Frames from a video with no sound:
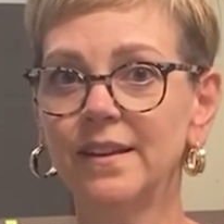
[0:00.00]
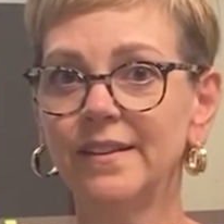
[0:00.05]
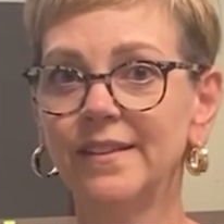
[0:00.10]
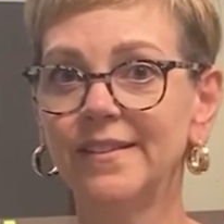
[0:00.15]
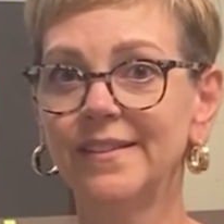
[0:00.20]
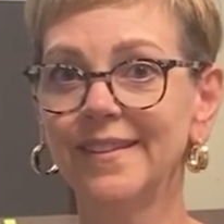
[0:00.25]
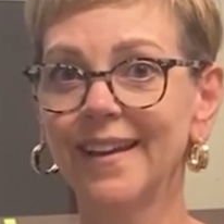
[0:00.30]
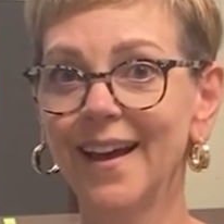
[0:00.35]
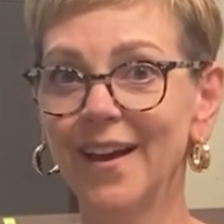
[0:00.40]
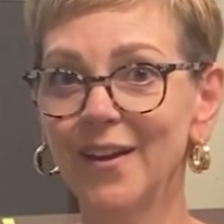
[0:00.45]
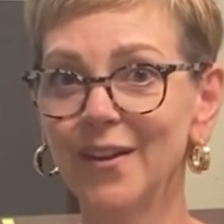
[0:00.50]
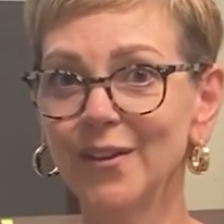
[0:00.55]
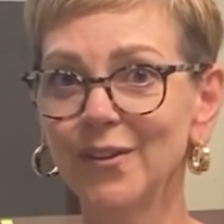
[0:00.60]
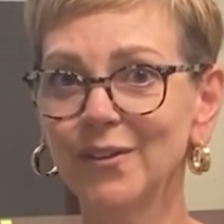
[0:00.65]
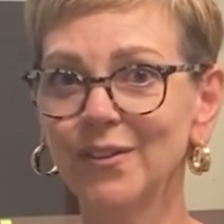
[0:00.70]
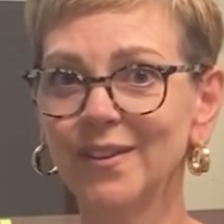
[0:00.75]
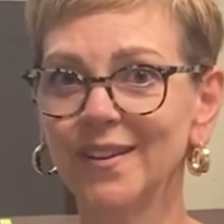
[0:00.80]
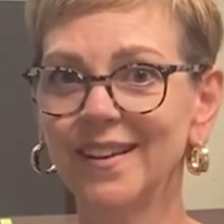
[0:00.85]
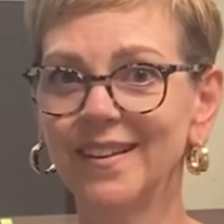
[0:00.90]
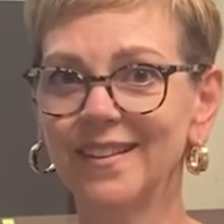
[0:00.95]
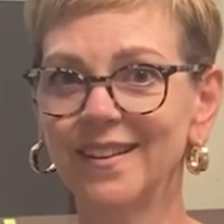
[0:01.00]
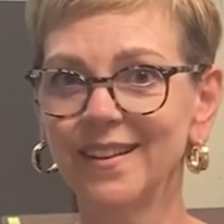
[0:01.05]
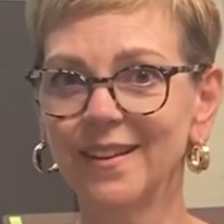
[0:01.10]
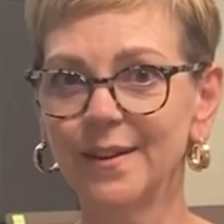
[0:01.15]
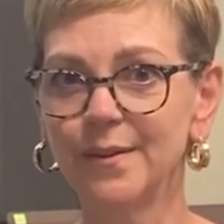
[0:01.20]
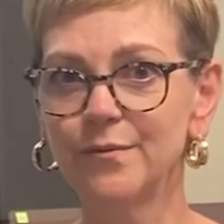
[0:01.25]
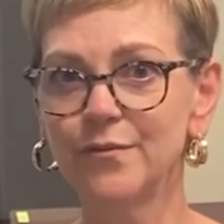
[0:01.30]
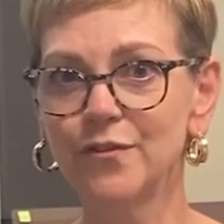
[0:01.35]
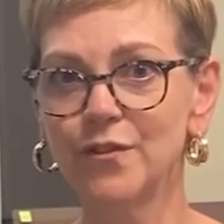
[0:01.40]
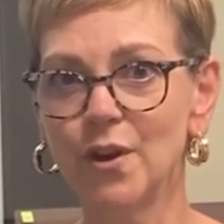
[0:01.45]
cells in the
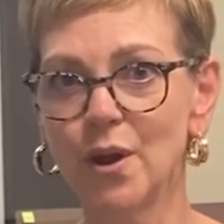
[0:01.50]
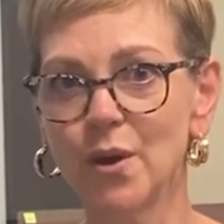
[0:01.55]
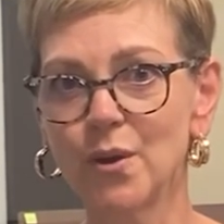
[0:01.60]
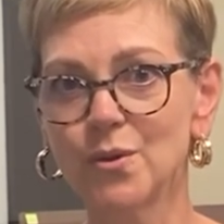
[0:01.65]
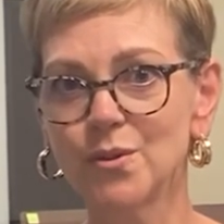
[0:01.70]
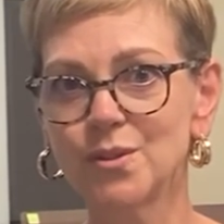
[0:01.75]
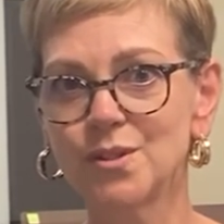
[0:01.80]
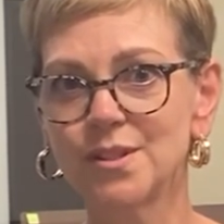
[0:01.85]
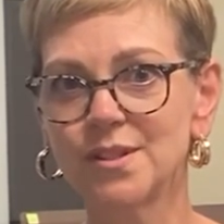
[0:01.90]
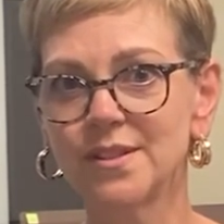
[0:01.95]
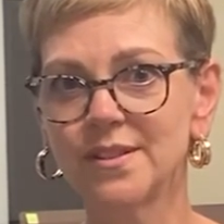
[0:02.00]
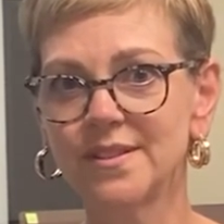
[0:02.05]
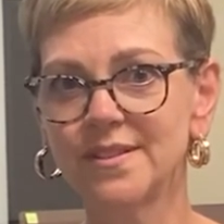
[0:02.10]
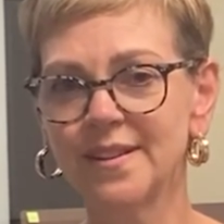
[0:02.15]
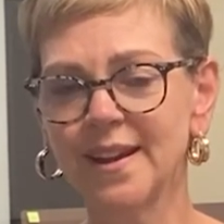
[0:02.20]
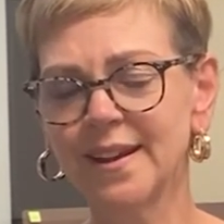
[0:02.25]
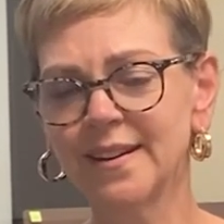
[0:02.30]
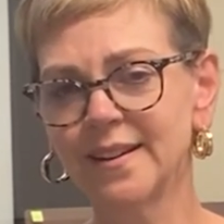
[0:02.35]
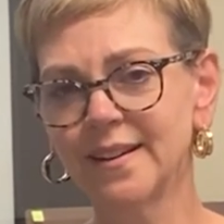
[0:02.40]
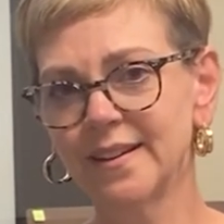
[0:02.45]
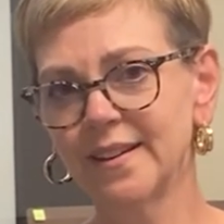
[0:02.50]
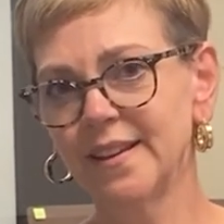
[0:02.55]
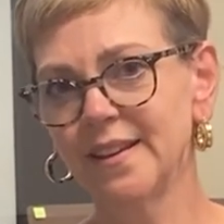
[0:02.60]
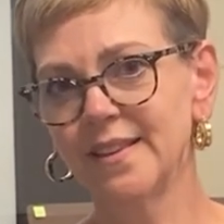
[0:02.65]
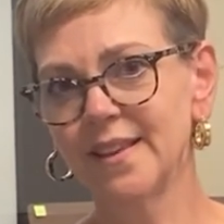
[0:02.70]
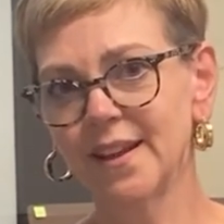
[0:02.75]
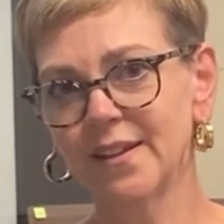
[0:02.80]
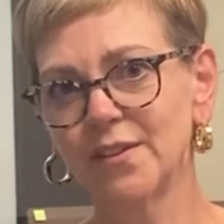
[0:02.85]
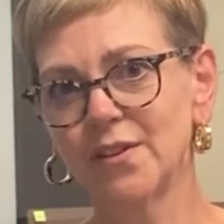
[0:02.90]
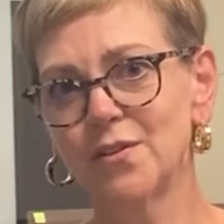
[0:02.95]
lymph nodes. Technically,
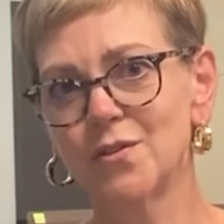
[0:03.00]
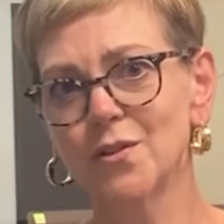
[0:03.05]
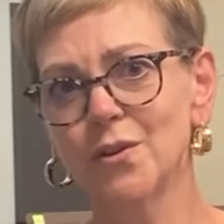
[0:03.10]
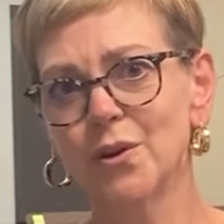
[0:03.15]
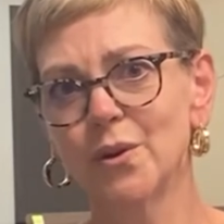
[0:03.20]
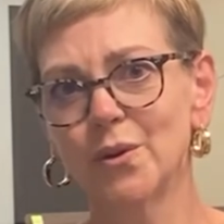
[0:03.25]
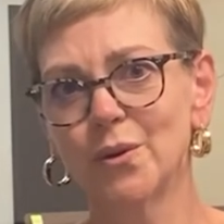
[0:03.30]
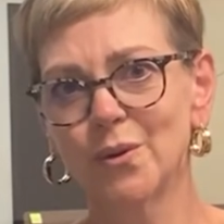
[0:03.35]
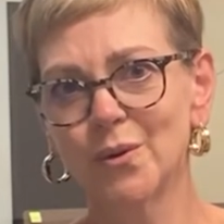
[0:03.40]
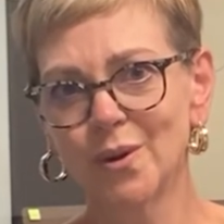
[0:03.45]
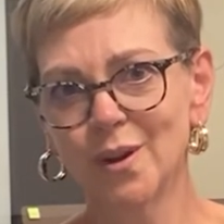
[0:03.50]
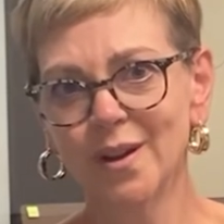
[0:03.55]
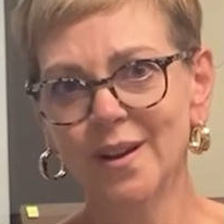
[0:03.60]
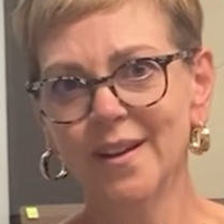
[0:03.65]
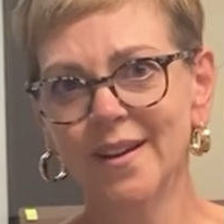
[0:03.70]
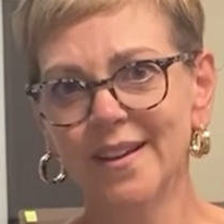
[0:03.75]
that's true.